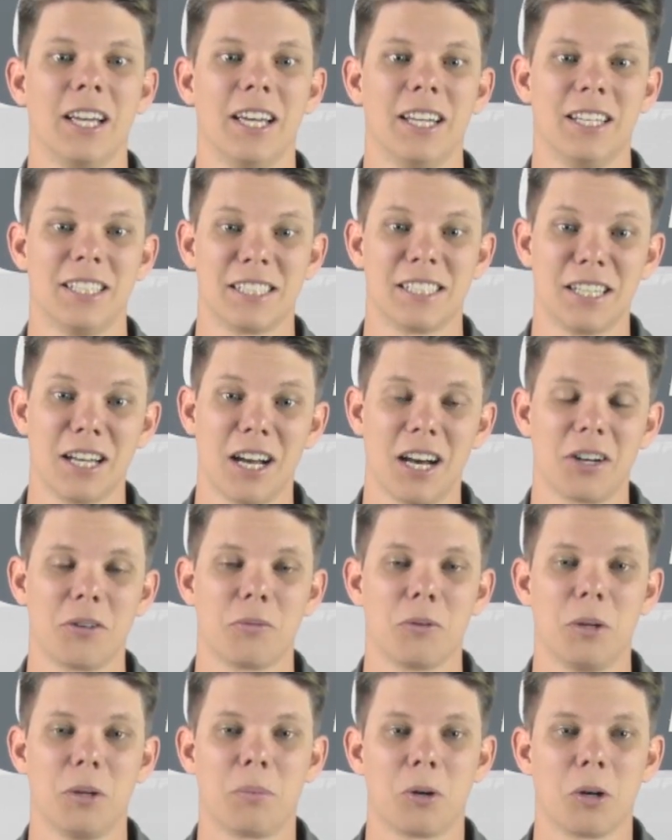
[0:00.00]
It is not a
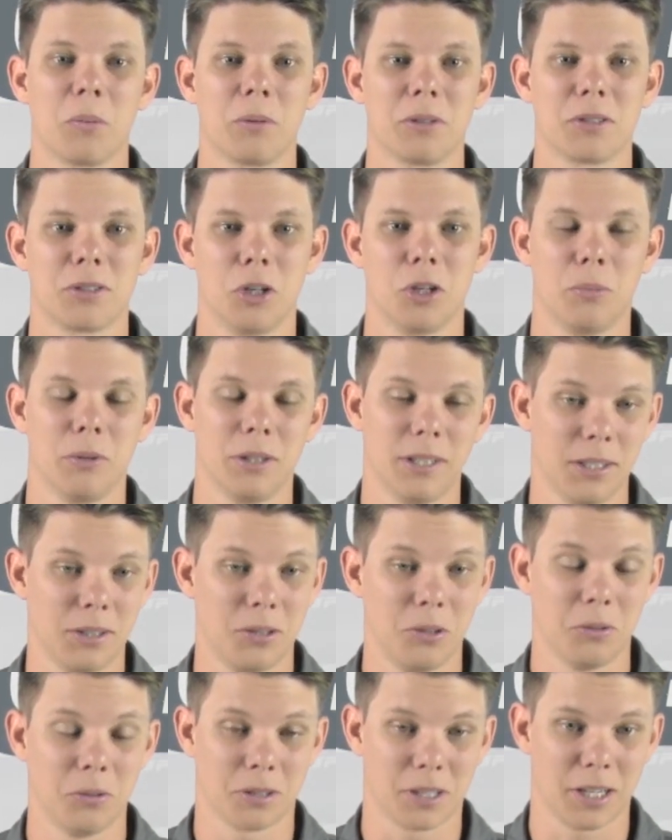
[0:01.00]
repurposed
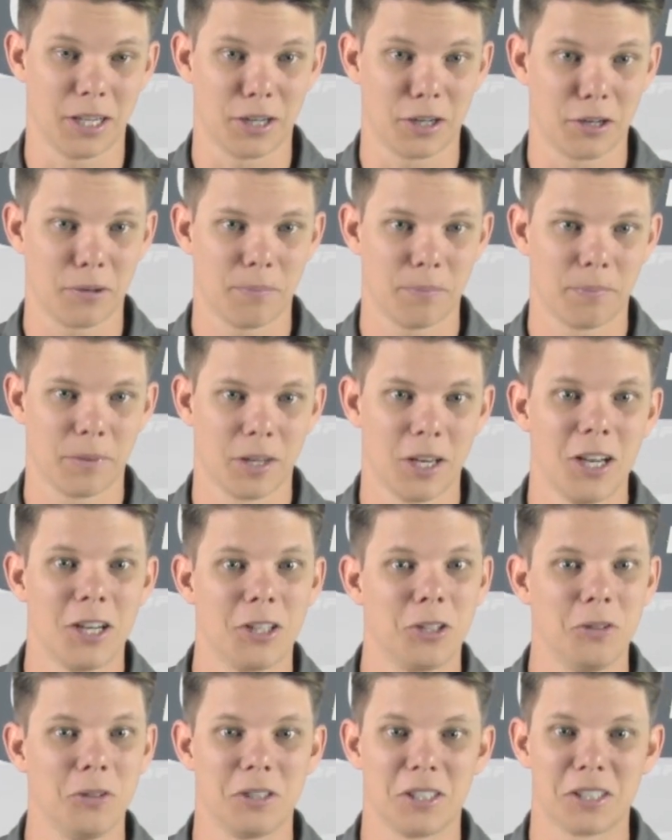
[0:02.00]
OBD2 scanner
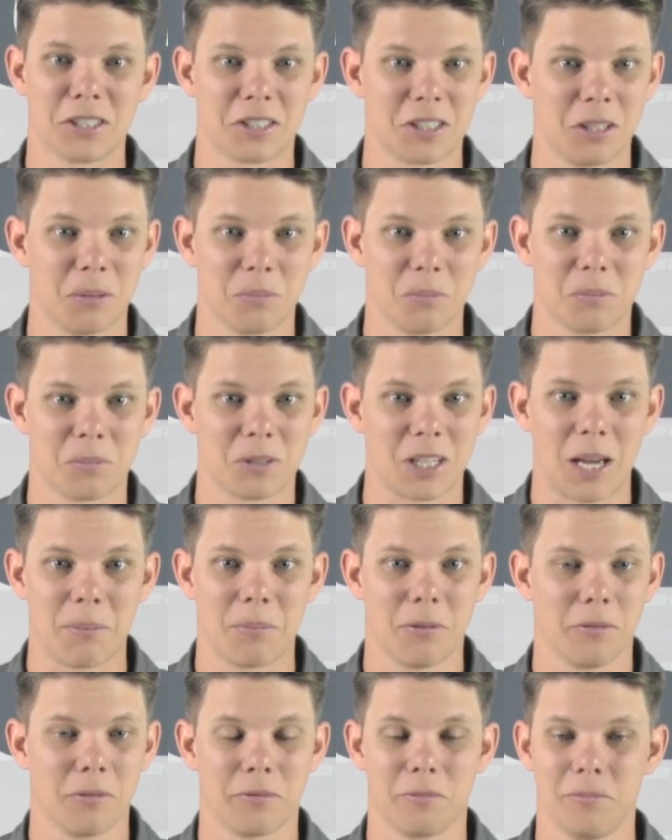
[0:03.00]
using some
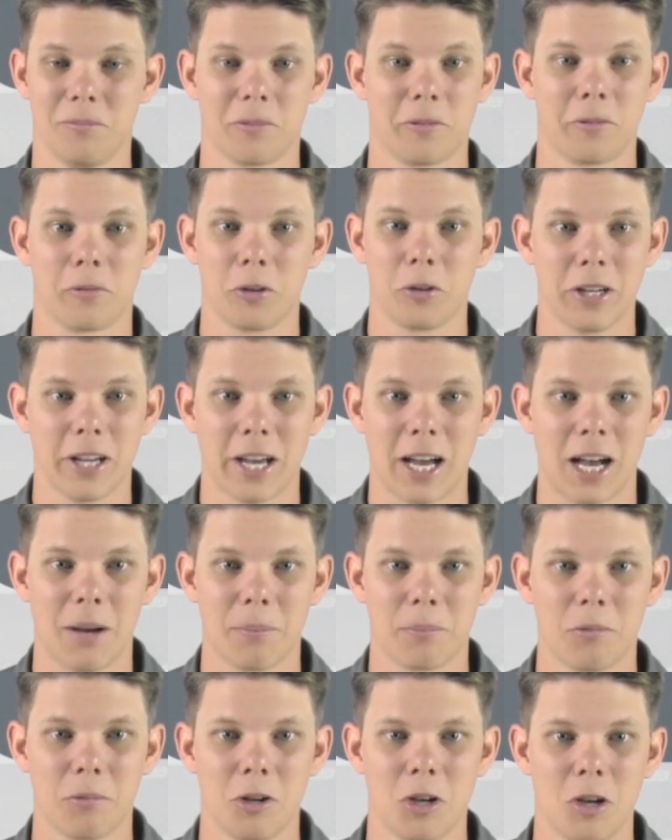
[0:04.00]
type of free
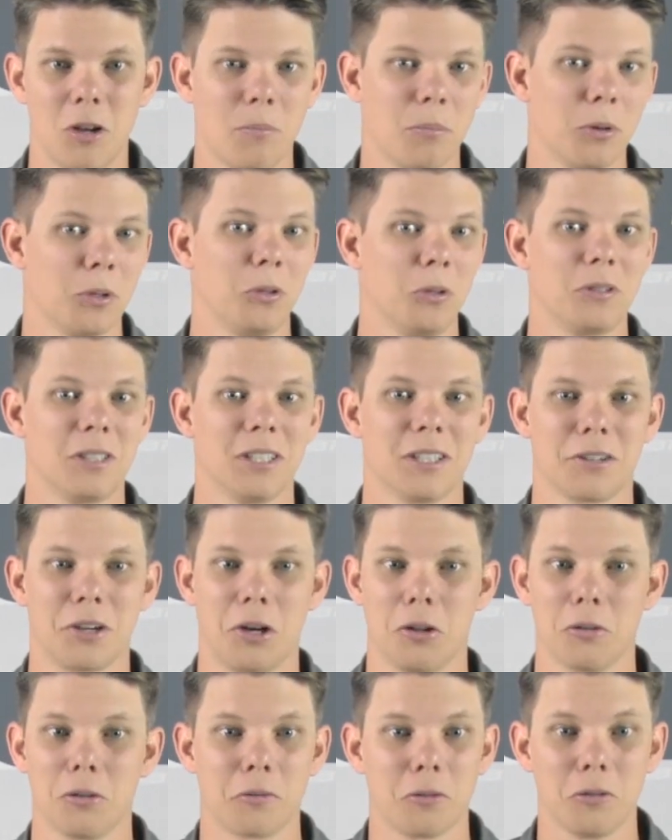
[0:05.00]
app, producing
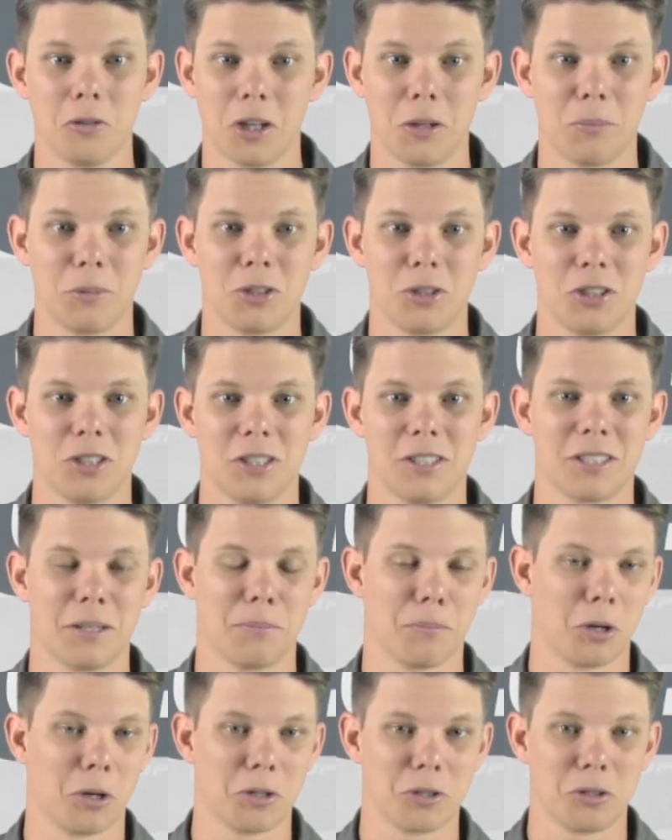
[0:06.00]
colorful images
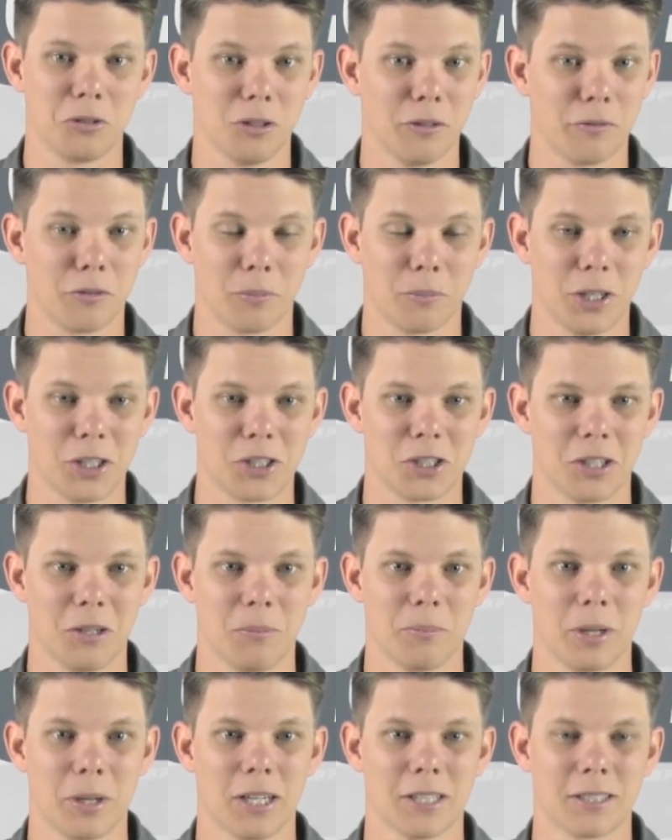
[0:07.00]
and marginal information
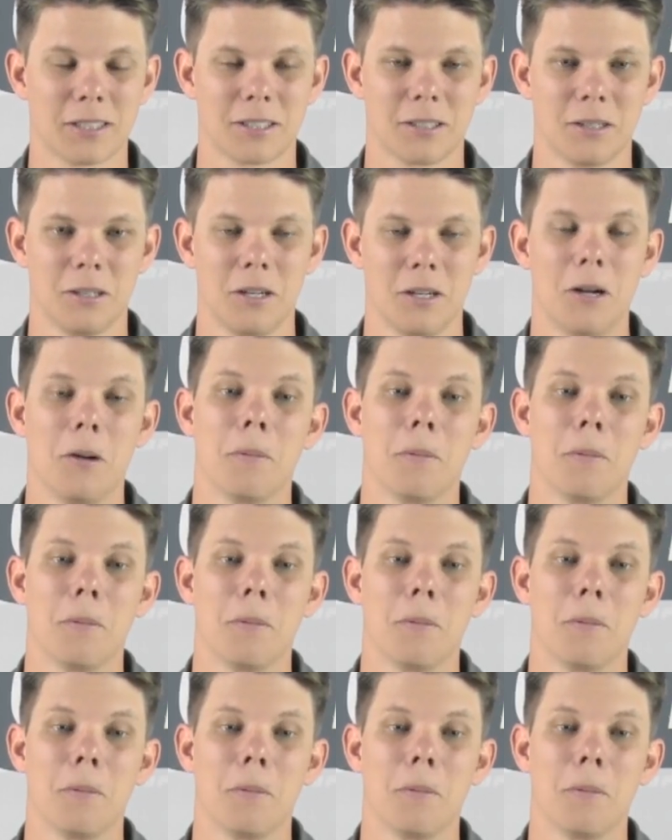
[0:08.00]
at best.